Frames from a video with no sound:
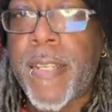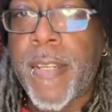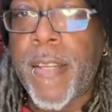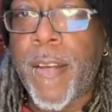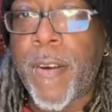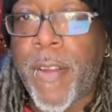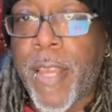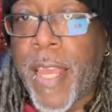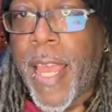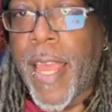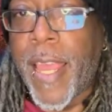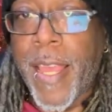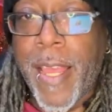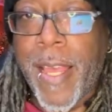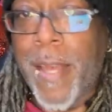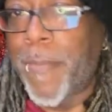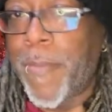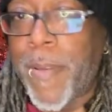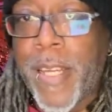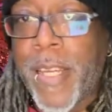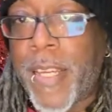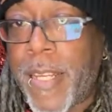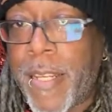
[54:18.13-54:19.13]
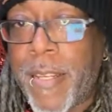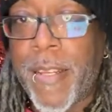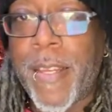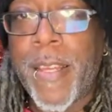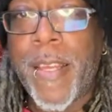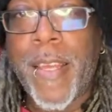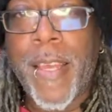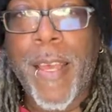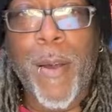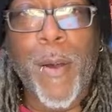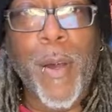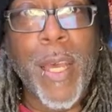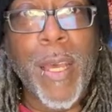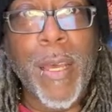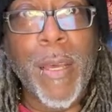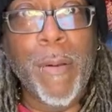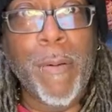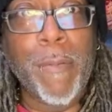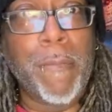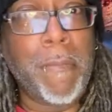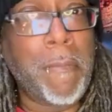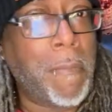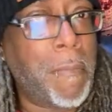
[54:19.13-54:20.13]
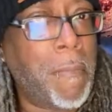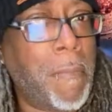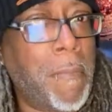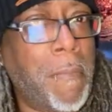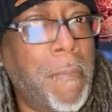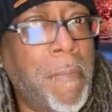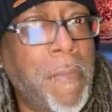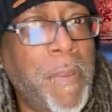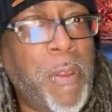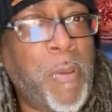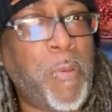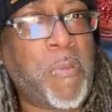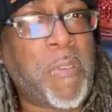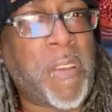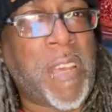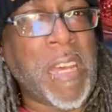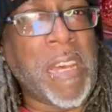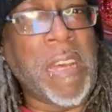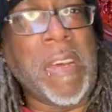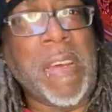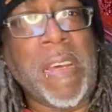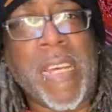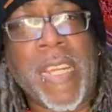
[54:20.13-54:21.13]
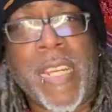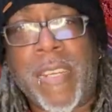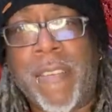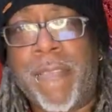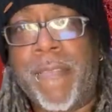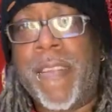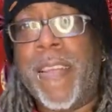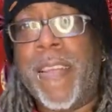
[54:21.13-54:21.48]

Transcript: Okay, I'm good. You good.